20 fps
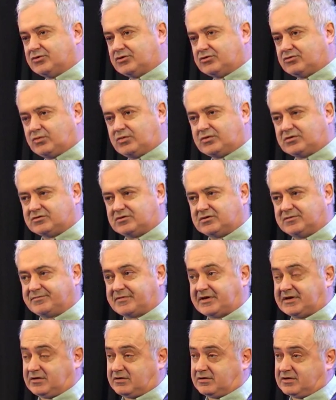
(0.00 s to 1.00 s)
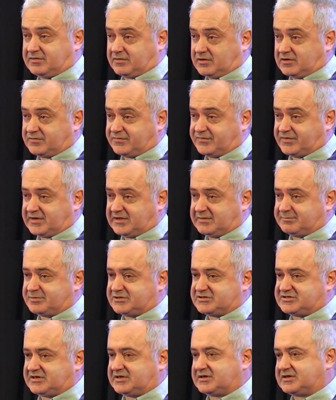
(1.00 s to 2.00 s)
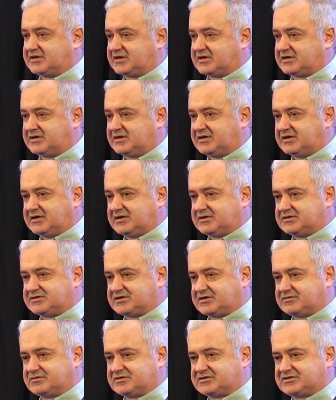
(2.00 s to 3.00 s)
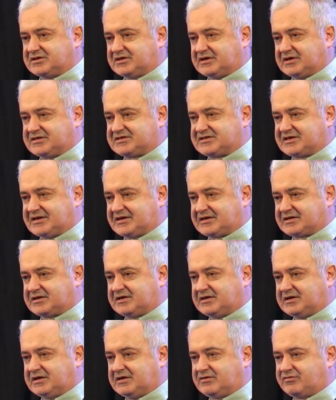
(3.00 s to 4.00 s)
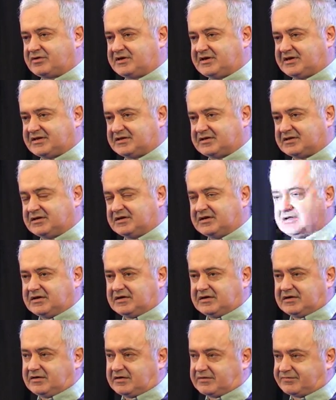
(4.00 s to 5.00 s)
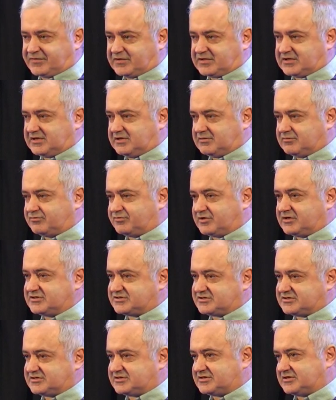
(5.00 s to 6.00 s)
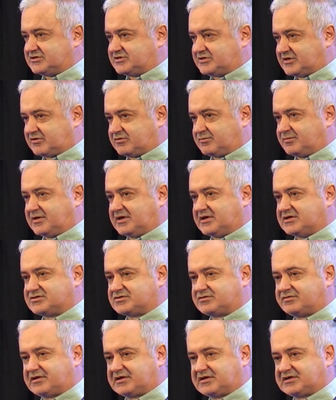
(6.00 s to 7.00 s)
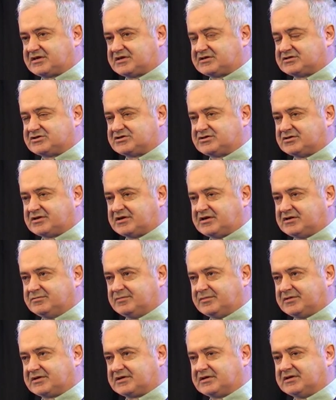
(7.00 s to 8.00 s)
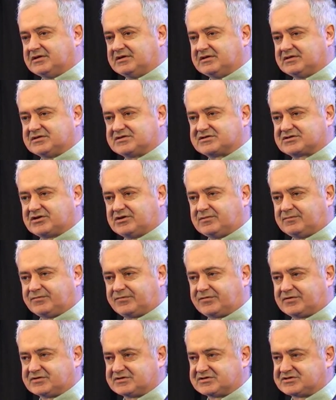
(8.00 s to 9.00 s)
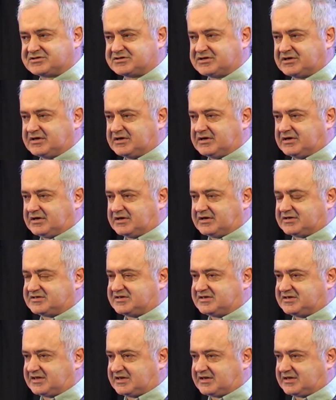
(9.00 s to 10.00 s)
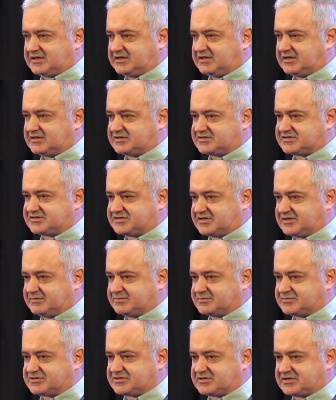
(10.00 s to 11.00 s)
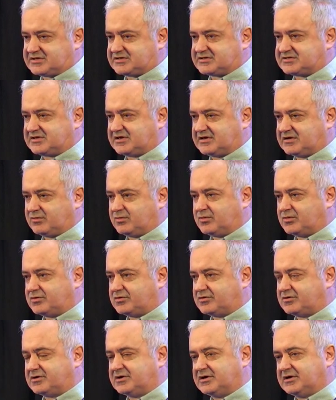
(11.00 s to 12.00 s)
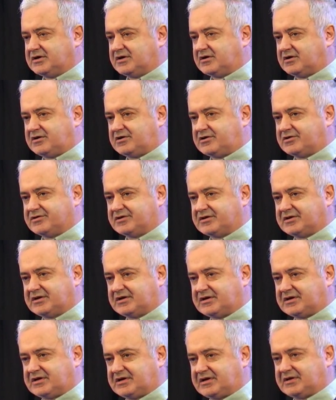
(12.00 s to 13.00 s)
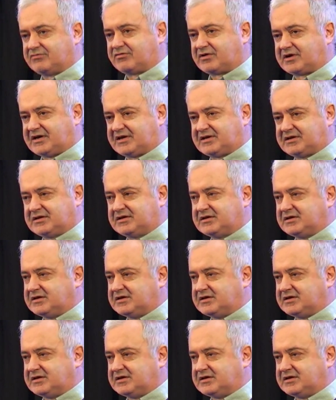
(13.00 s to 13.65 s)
more war, and often in particular, don't attack Iran, for the reasons that Jeremy has already touched on in opening this conference. Today, it seems that a war on Iran